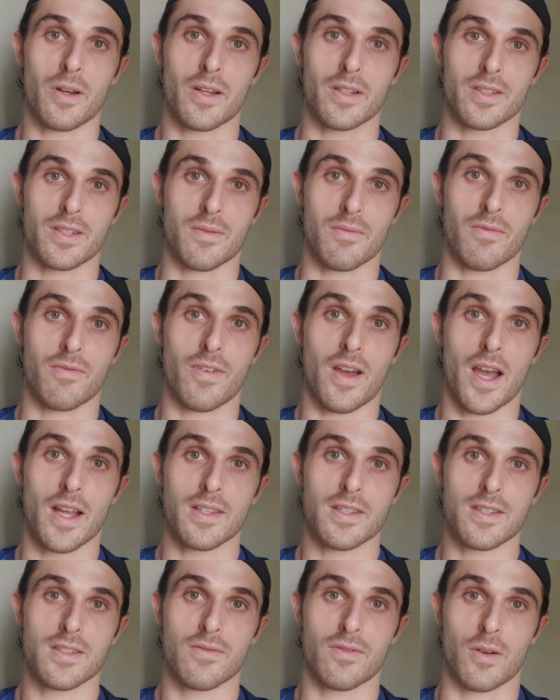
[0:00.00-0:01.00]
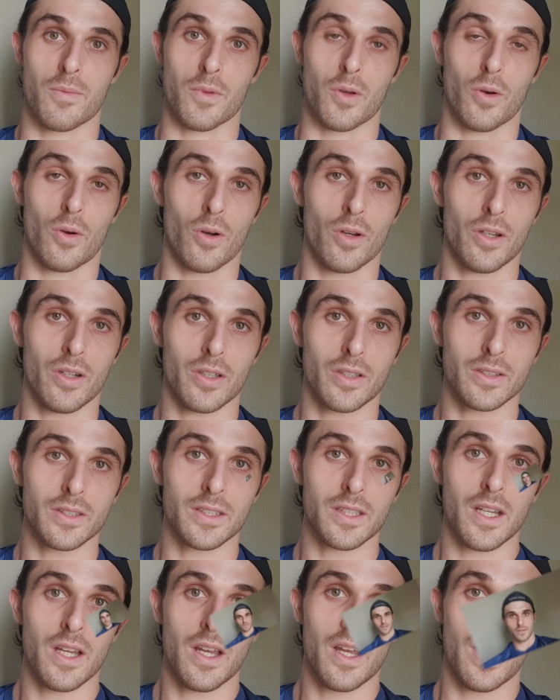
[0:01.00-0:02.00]
and some fats from the
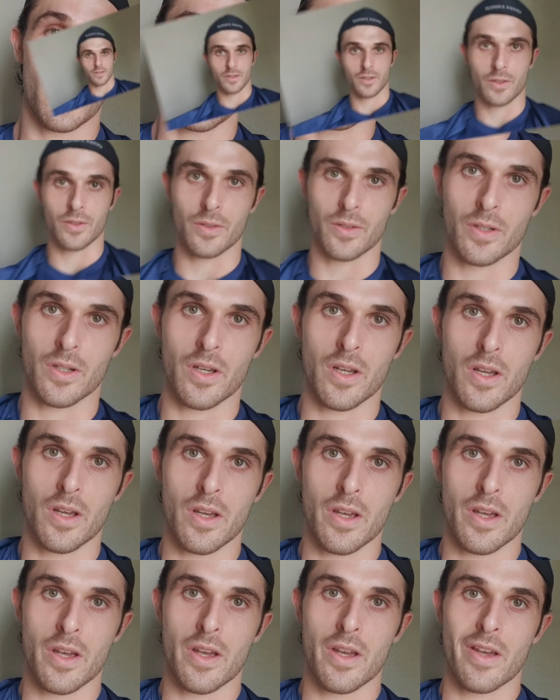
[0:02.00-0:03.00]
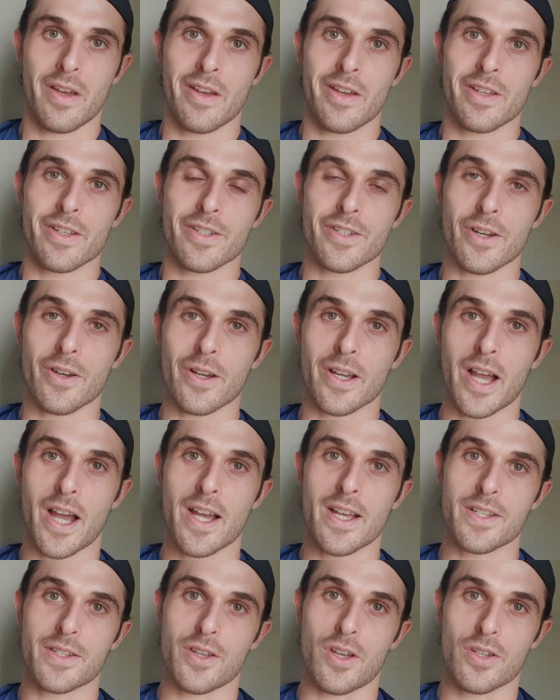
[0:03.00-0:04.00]
oils. So
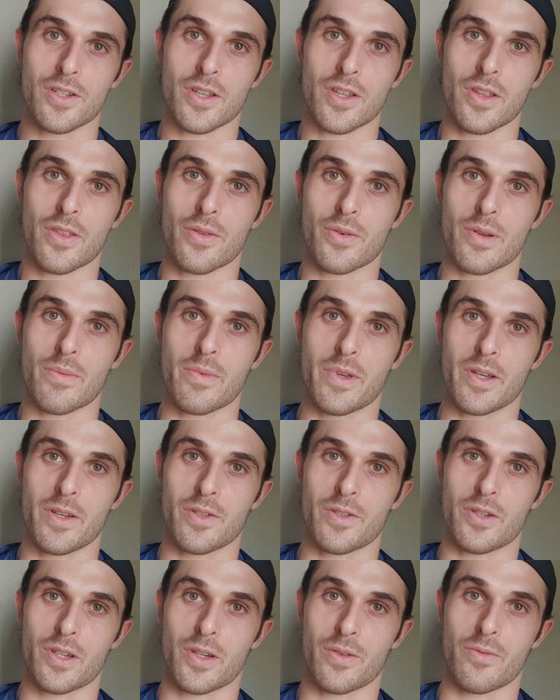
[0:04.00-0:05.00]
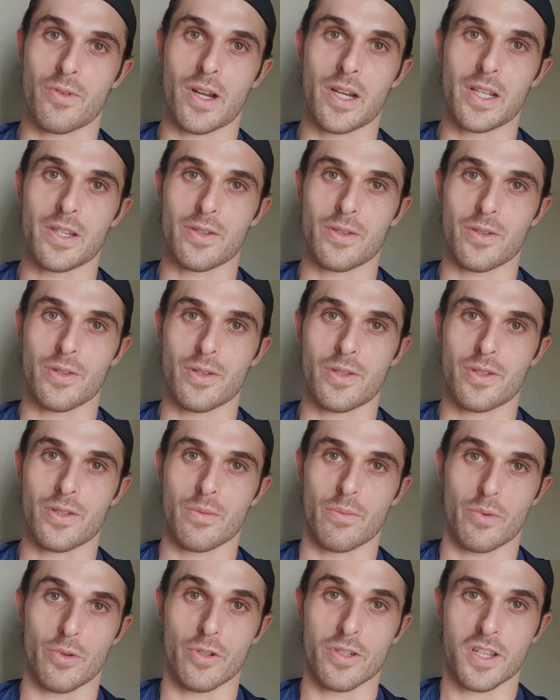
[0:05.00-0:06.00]
guys, those are the 3 meals you can really use
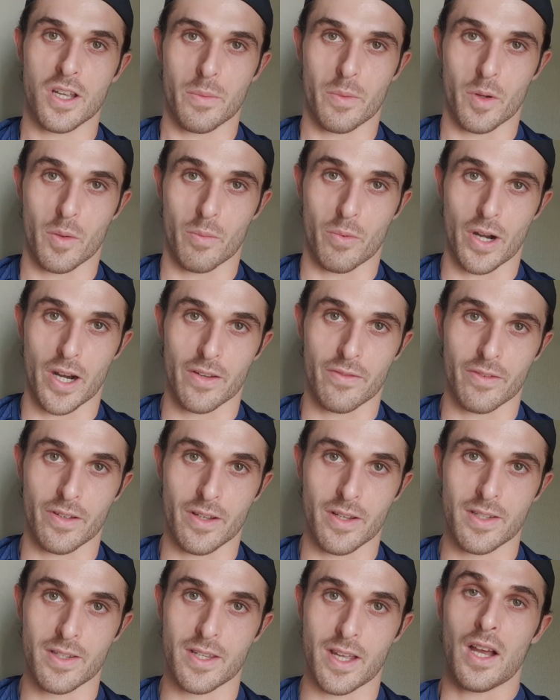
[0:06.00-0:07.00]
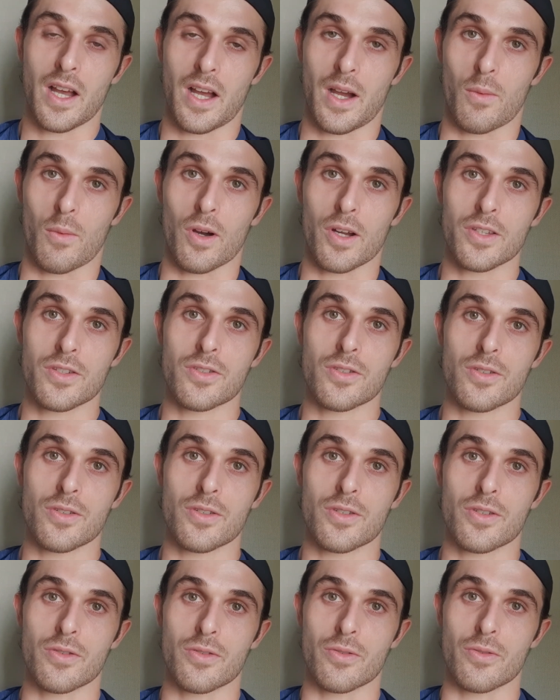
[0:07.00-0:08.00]
to boost up your breakfast. I want you
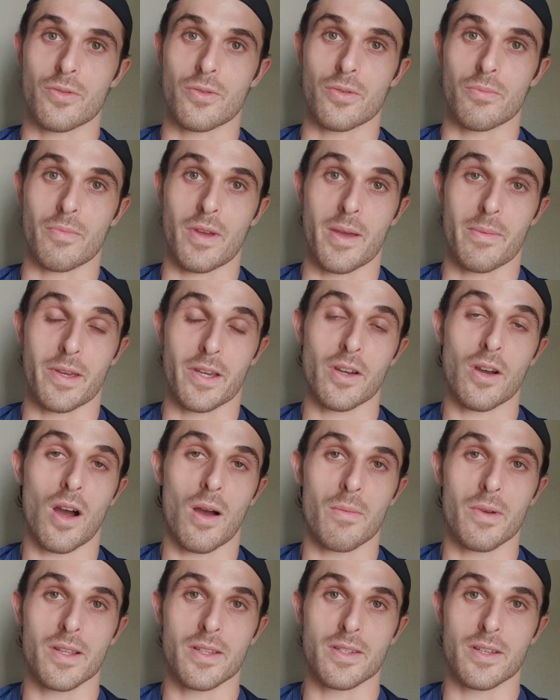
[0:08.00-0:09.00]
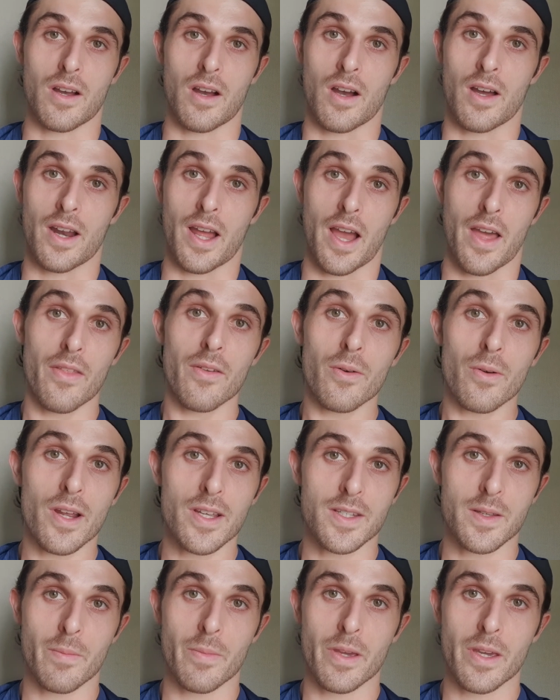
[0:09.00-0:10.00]
to maybe comment on other
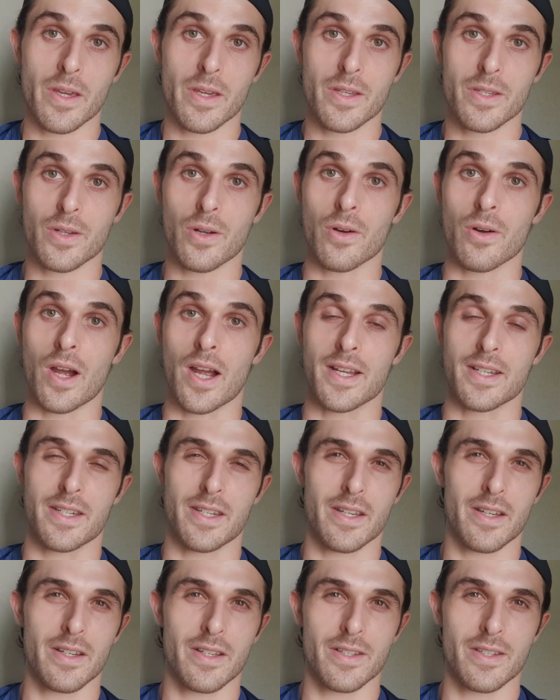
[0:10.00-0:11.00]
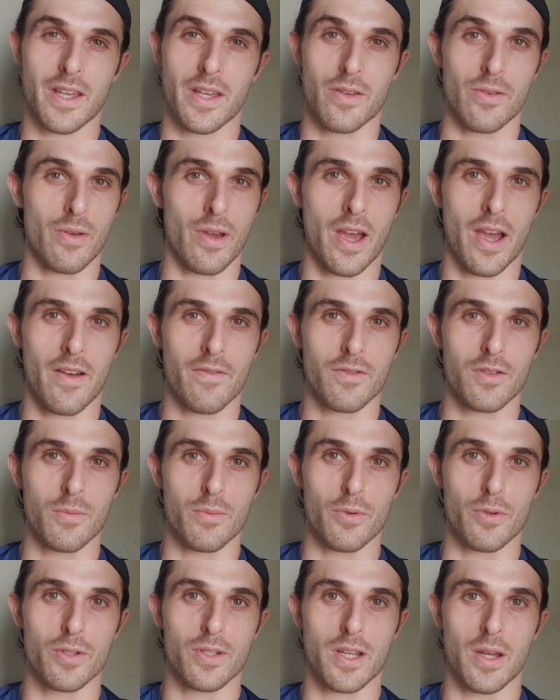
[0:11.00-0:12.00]
recipes or ideas that you have to
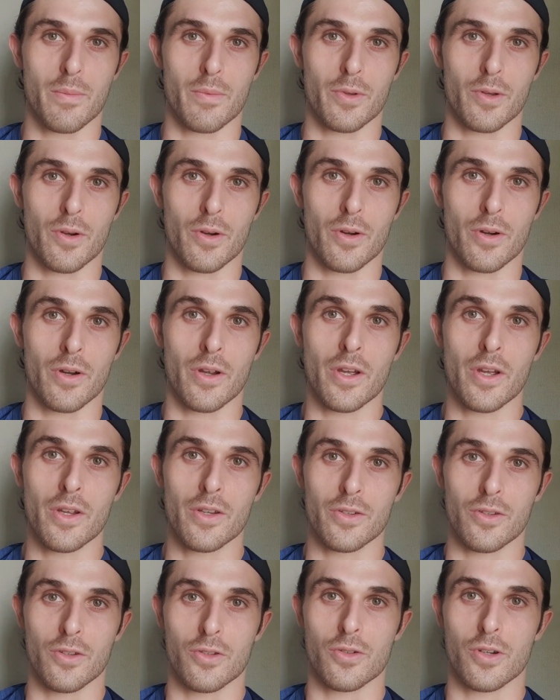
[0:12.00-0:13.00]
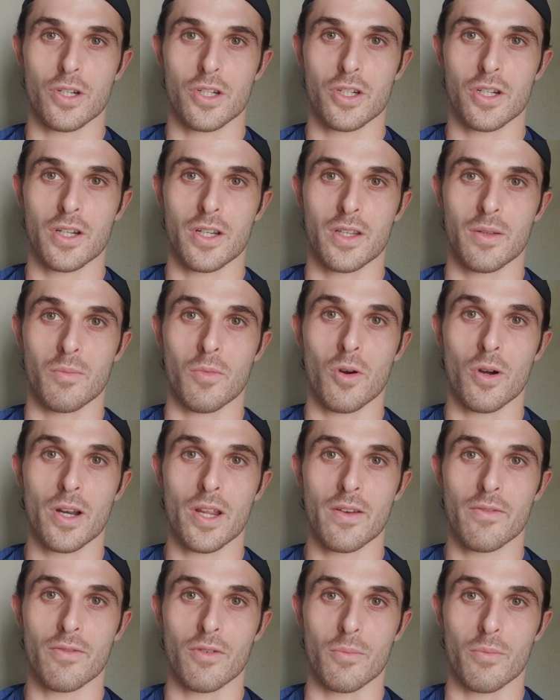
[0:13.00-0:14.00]
boost up your nutrition in the
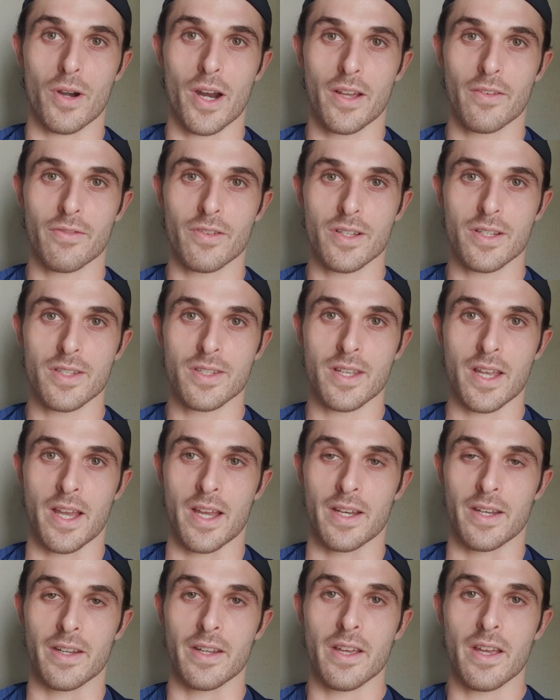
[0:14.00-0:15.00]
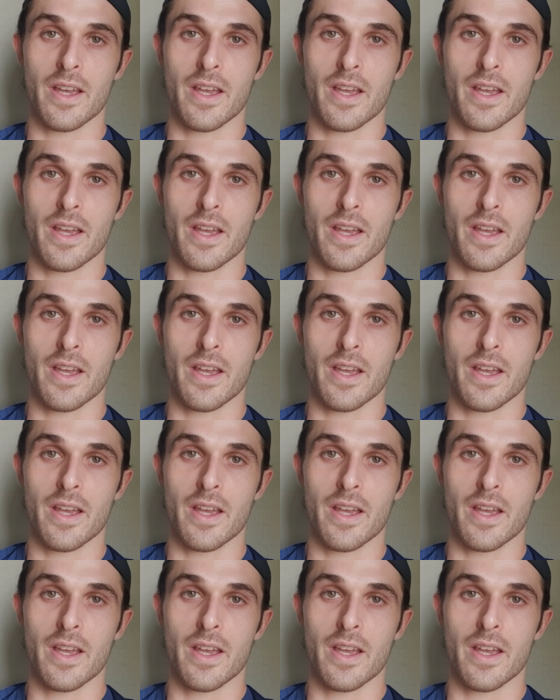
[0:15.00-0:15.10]
morning for breakfast. And